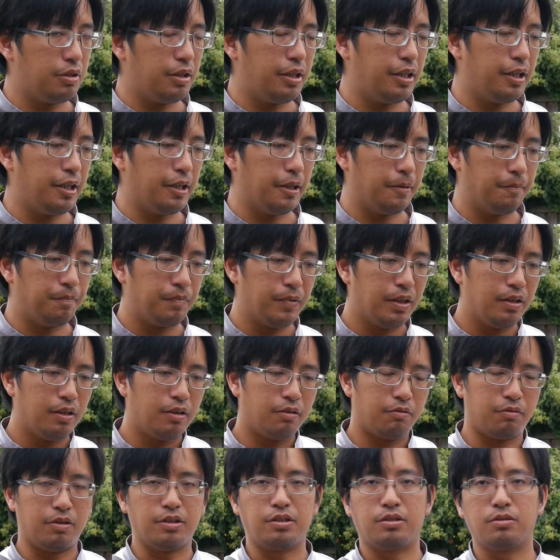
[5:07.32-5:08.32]
your ear,
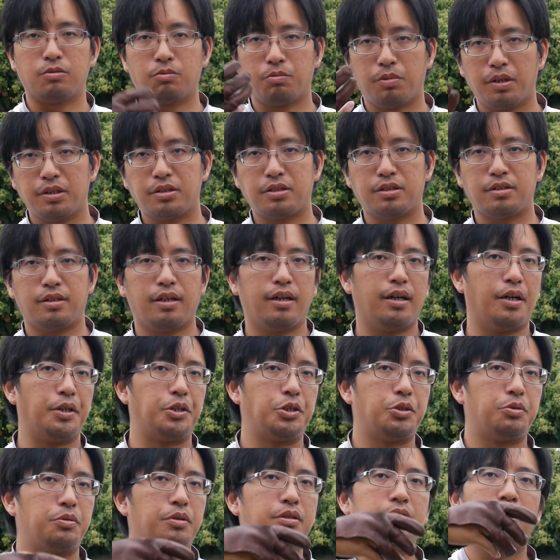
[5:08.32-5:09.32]
whereas in Western
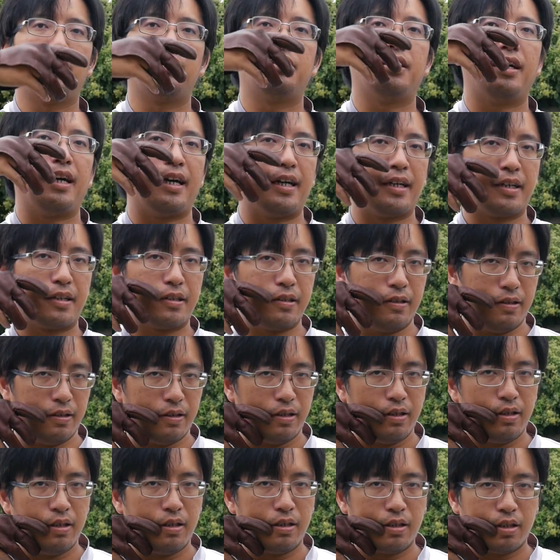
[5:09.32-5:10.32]
archery, you tend to
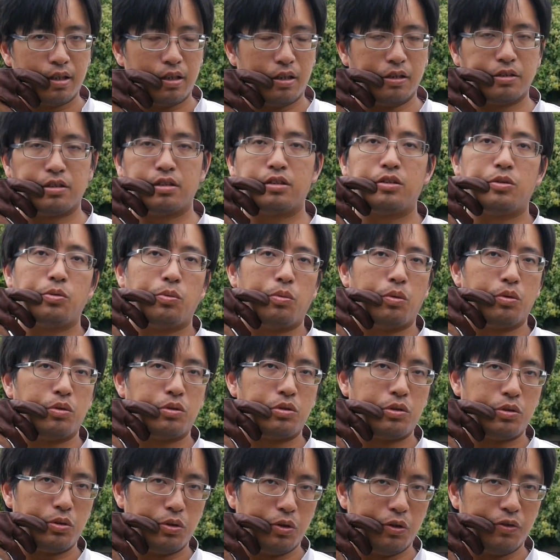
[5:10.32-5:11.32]
anchor closer
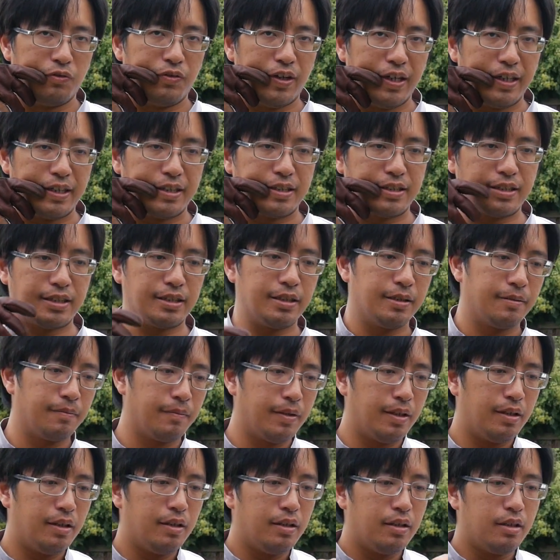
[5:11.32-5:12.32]
to your face.
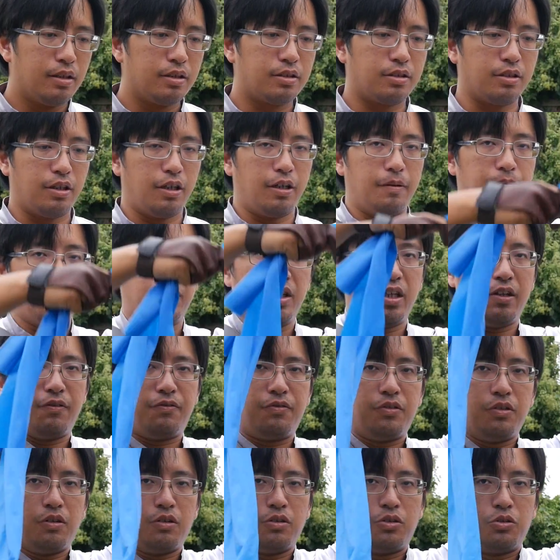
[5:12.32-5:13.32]
So
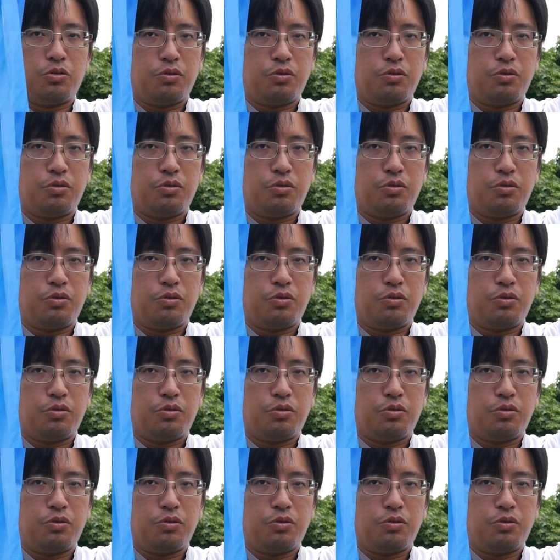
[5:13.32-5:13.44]
if you're